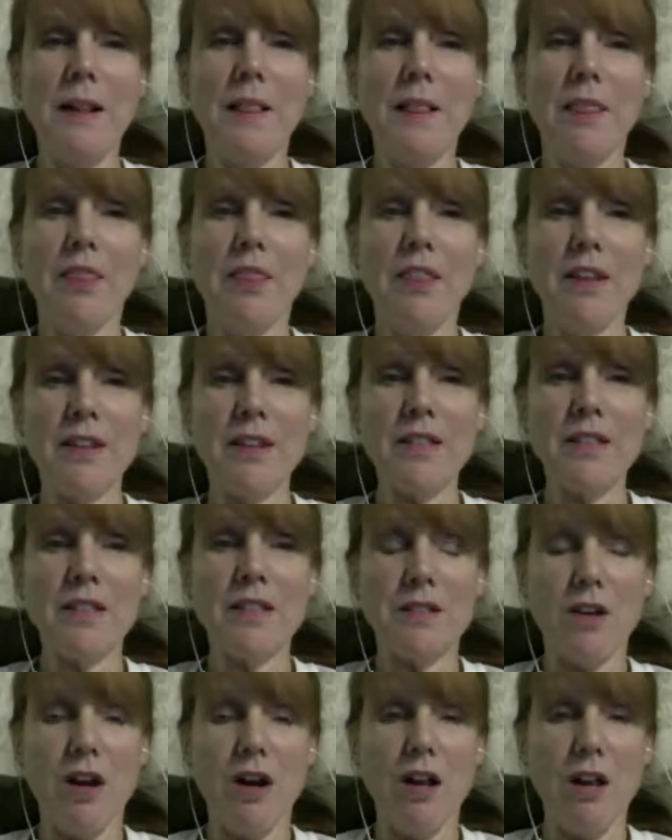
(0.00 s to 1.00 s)
this is
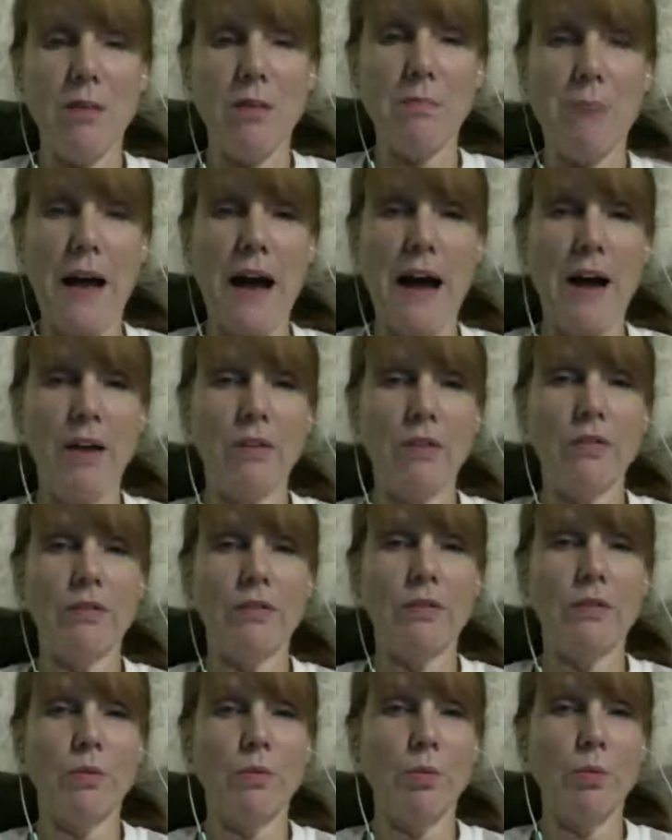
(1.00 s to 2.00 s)
all about
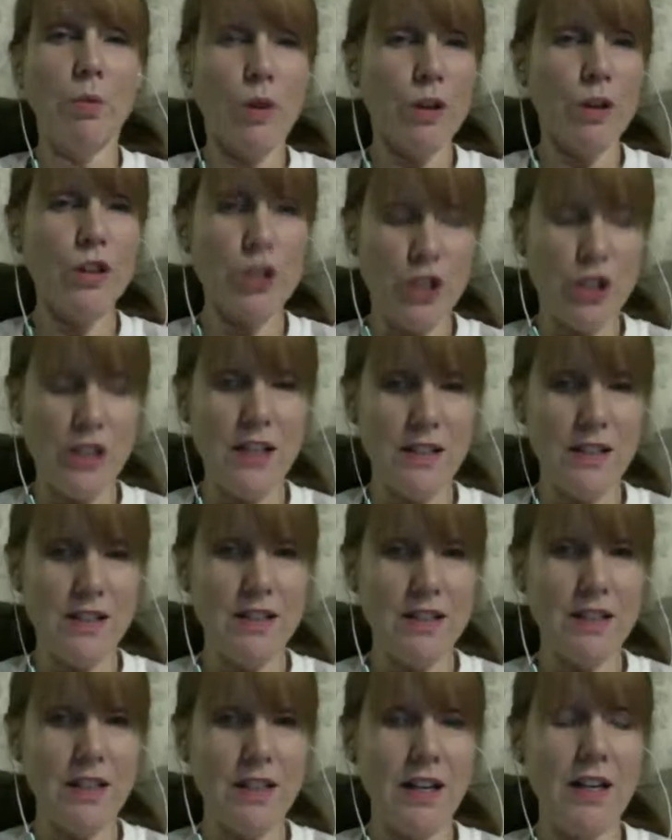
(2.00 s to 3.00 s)

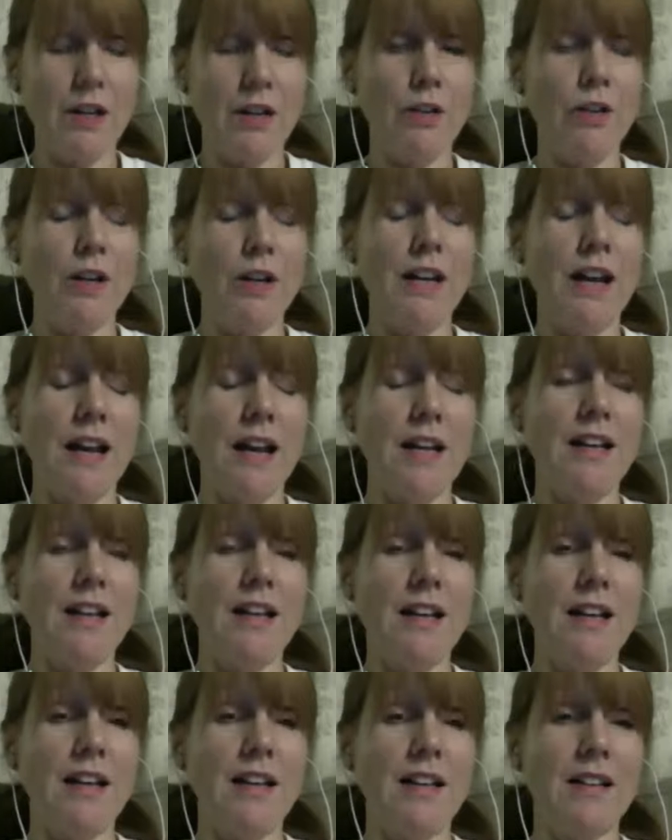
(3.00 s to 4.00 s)
worksheets and
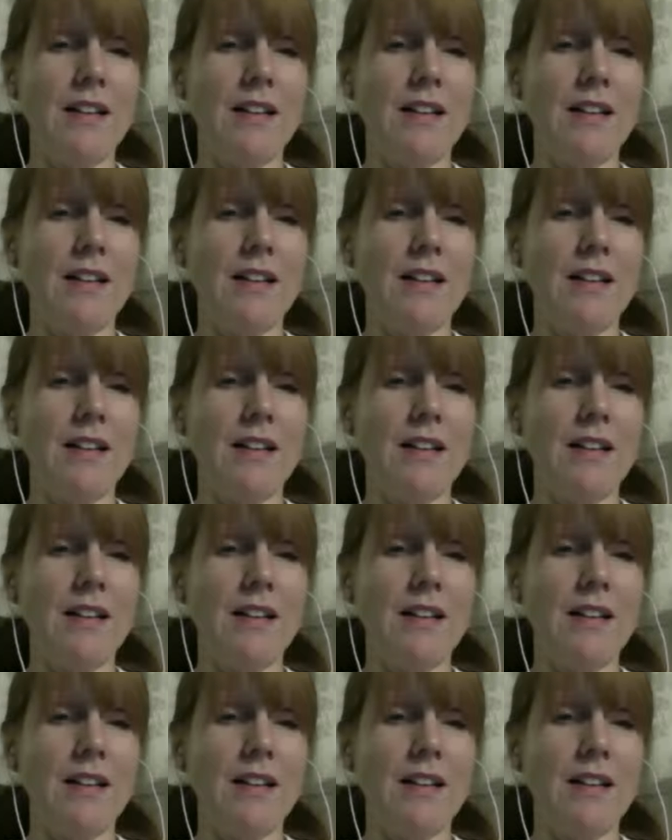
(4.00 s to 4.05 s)
creating